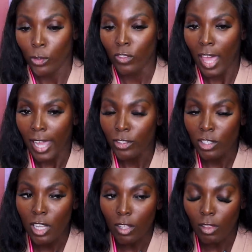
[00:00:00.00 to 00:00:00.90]
there's
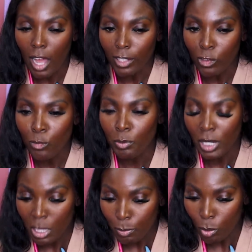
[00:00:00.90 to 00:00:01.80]
actually a lot of
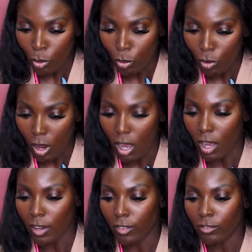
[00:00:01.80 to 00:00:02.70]
people
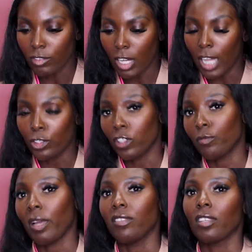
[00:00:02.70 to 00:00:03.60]
of not
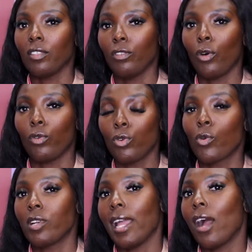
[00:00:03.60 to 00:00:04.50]
just my skin tone
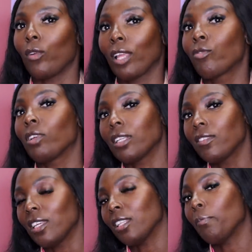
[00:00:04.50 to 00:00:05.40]
who are now like really
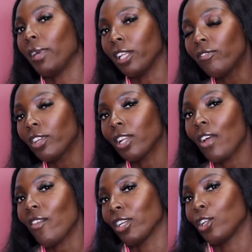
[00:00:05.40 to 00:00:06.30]
seeing the benefit of
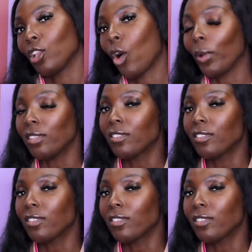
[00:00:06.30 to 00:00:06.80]
having glowy